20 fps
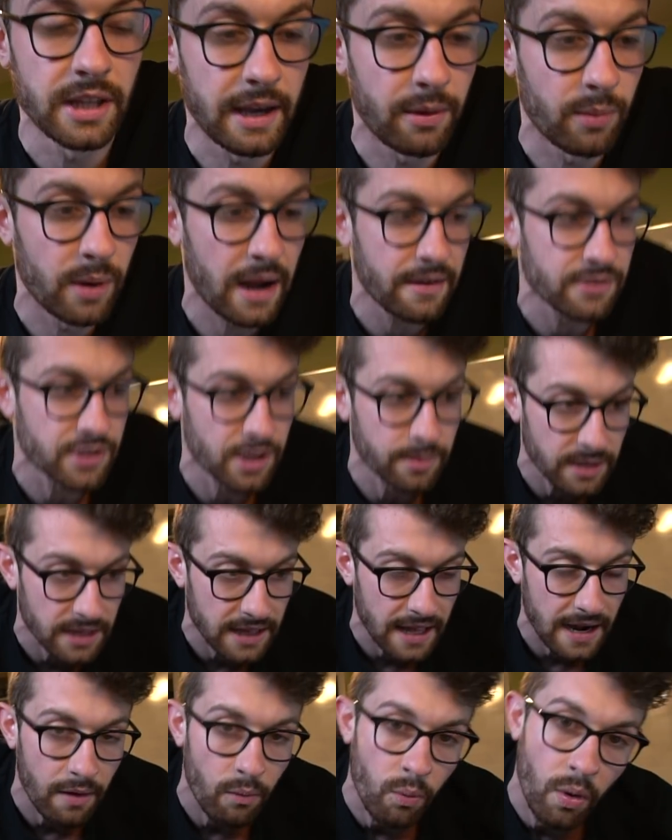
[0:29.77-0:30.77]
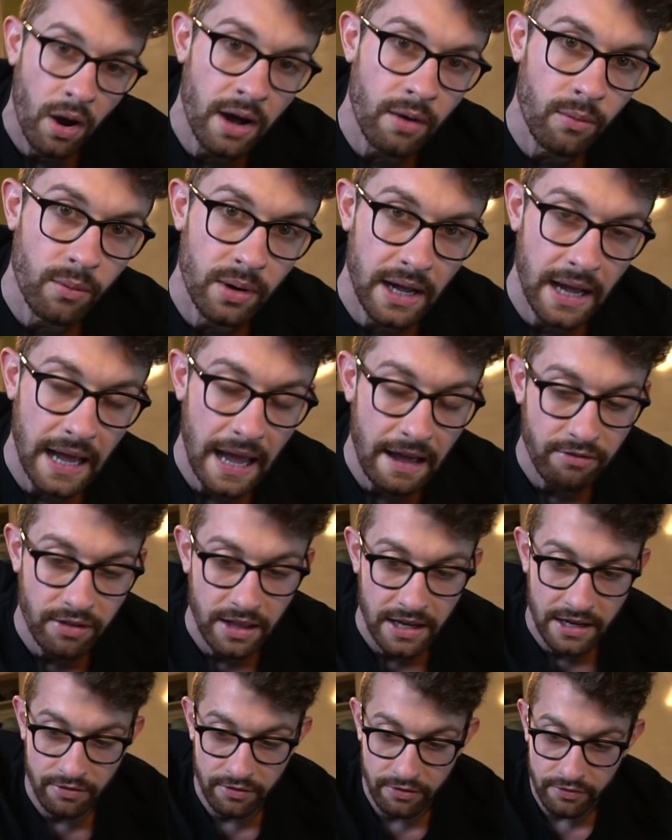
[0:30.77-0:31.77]
Like when I have something that I want, when I have
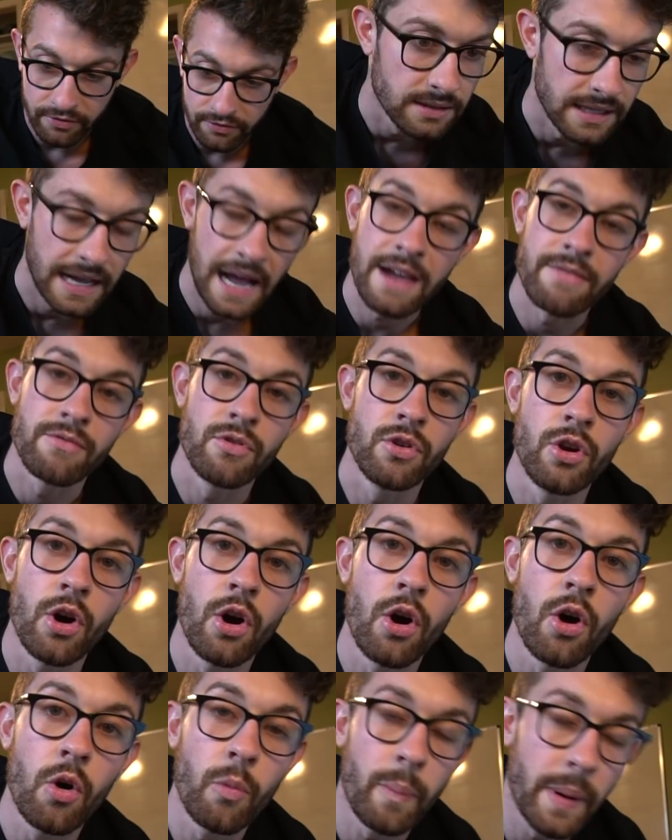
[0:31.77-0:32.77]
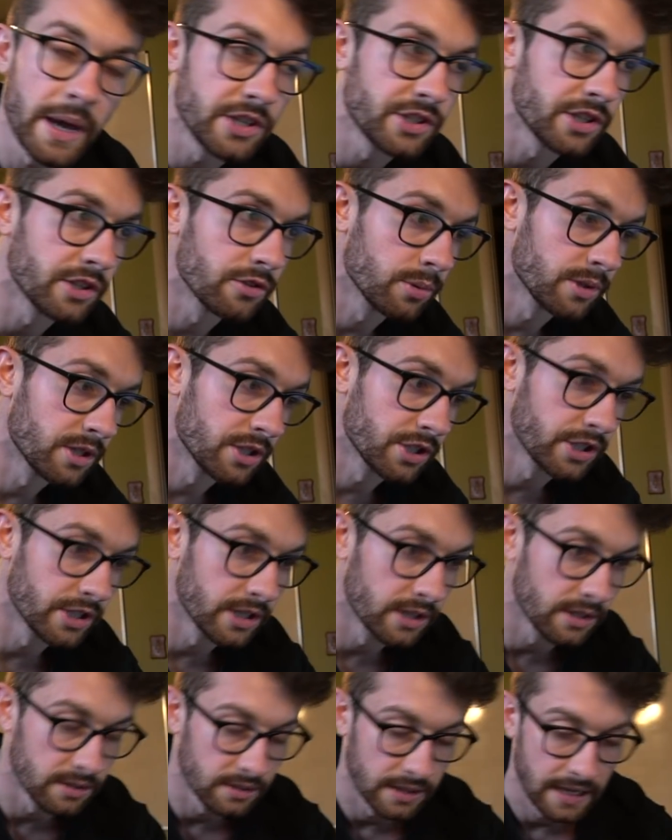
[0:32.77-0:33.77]
like a Like I have no patience with this shit.